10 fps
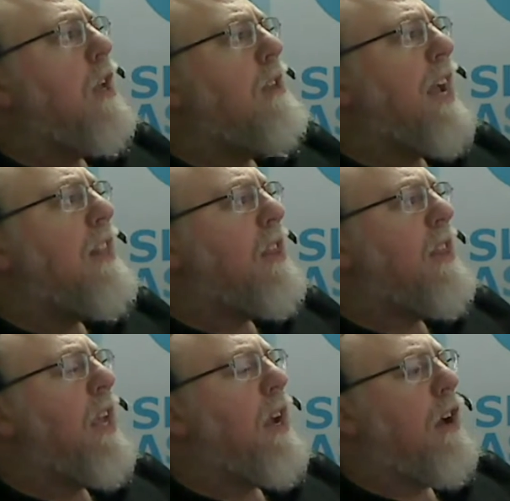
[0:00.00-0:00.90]
tend to
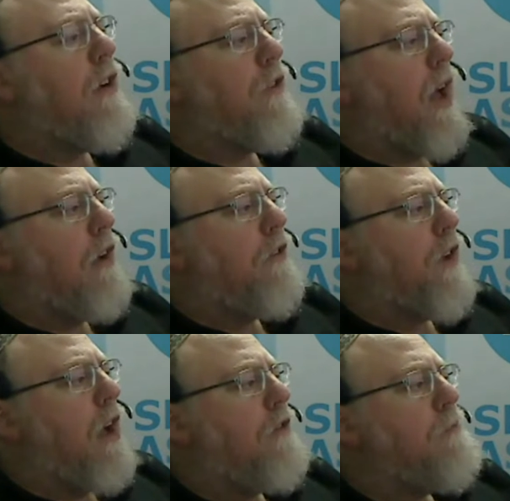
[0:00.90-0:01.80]
think
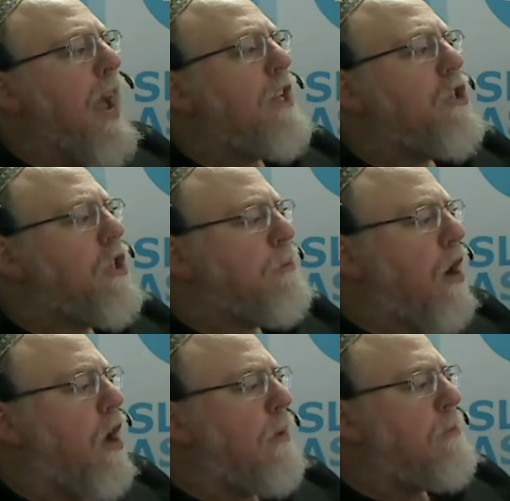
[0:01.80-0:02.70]
of managing
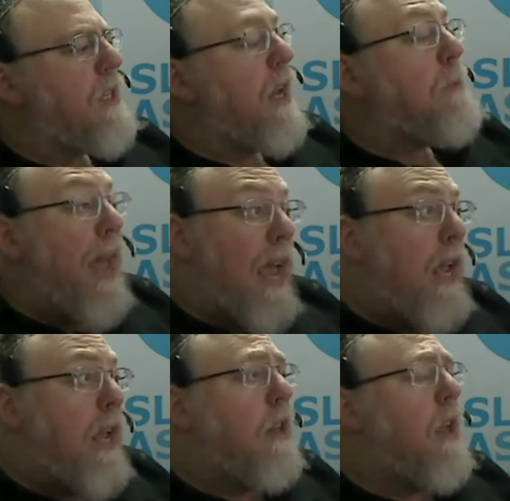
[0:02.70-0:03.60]
problems like
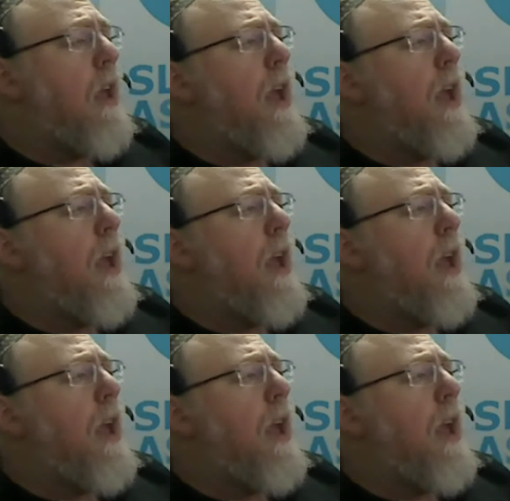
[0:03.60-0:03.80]
pain